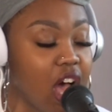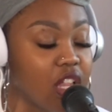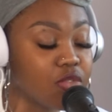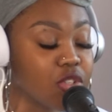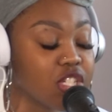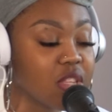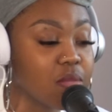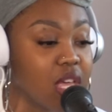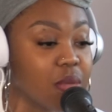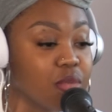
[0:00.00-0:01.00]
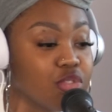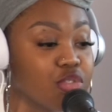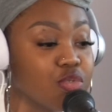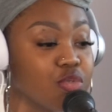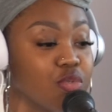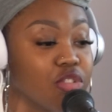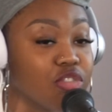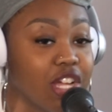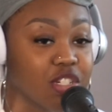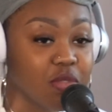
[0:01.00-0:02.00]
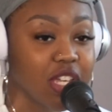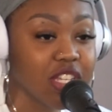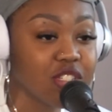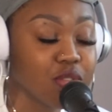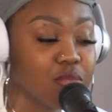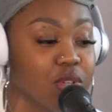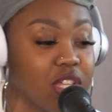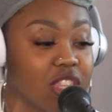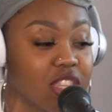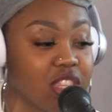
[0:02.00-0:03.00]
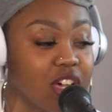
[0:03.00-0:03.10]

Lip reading: I'll officially be able to graduate with